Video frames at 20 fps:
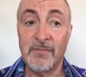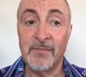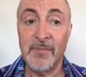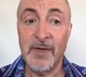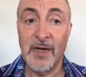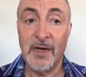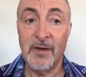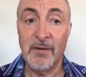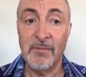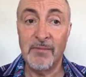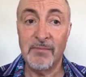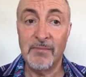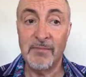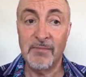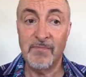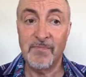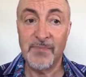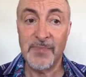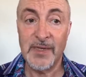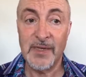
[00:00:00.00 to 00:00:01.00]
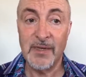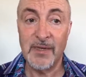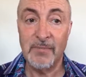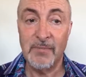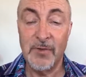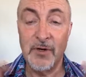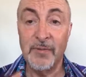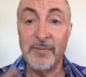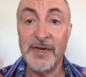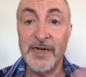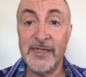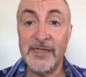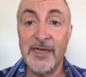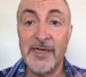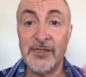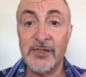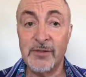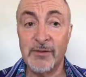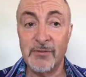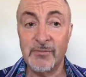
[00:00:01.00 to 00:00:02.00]
um, mirror
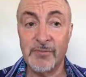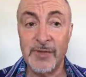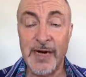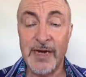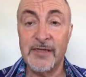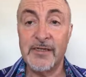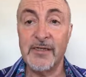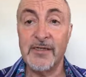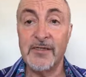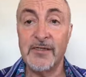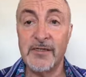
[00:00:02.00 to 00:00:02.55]
meditation practice.